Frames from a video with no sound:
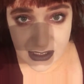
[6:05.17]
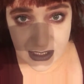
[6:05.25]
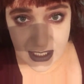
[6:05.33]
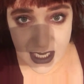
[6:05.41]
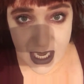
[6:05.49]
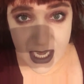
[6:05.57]

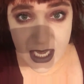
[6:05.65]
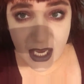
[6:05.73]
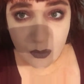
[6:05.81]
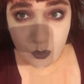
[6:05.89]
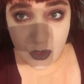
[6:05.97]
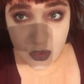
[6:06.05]
Today
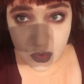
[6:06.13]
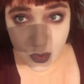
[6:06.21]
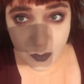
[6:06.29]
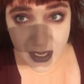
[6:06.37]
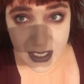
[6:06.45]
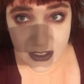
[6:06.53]
and
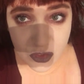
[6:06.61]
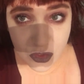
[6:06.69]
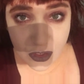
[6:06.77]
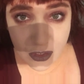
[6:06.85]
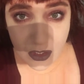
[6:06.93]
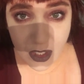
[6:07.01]
Richard
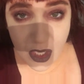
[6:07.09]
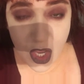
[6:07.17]
Painter